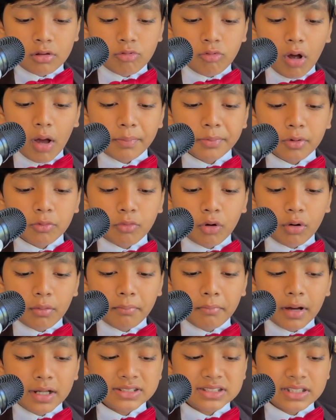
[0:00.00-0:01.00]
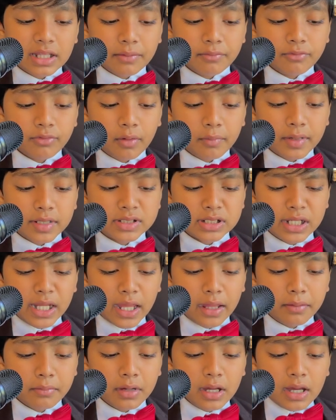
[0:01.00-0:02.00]
dropped the word Muslim from its
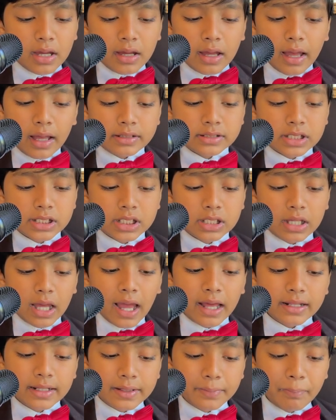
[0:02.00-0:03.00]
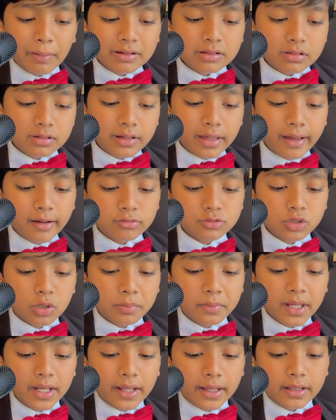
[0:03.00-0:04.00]
name at a special council
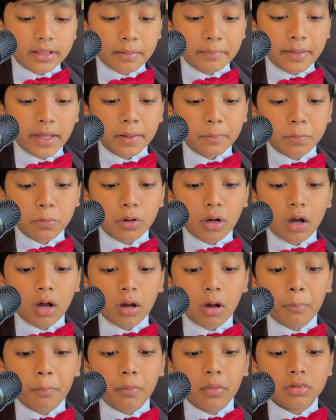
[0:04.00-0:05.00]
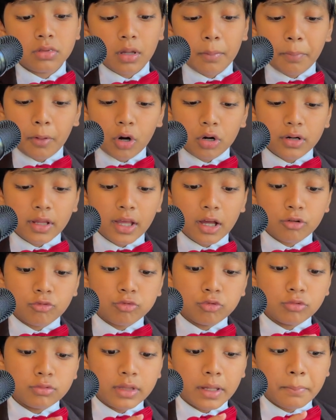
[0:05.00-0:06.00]
meeting to make uh, the party a
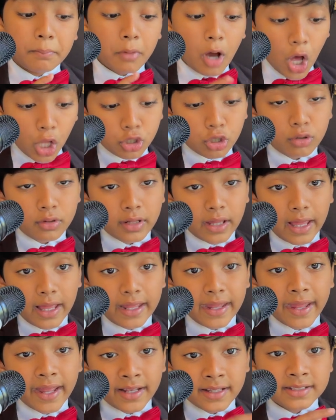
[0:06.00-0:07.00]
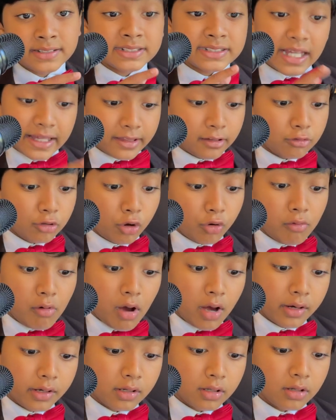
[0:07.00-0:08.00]
truly modern and secular
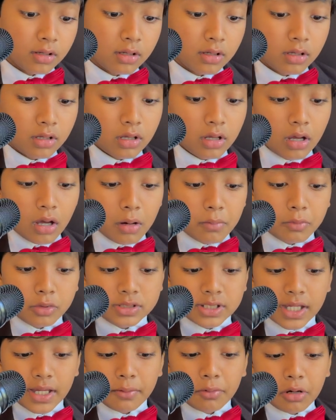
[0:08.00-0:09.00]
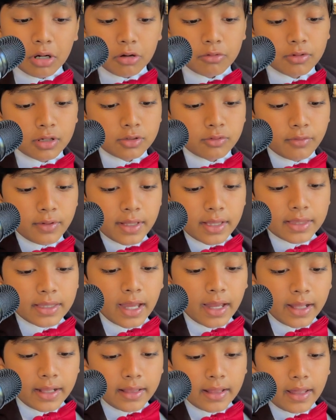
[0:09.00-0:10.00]
one. Mujib was
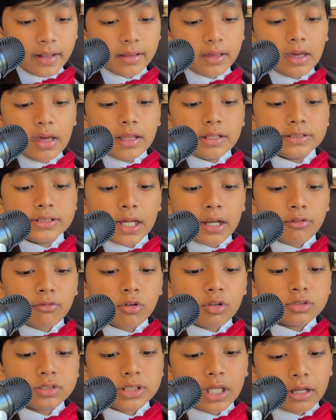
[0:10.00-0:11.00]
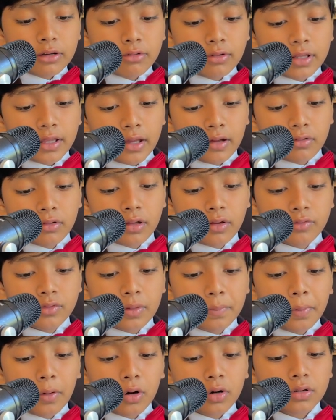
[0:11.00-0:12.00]
re-elected General Secretary of
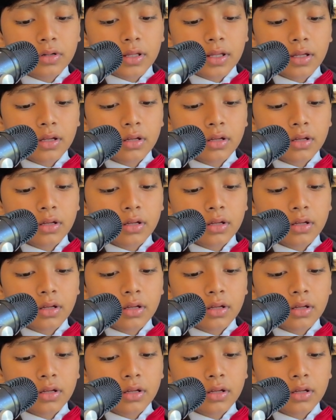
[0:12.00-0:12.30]
the party.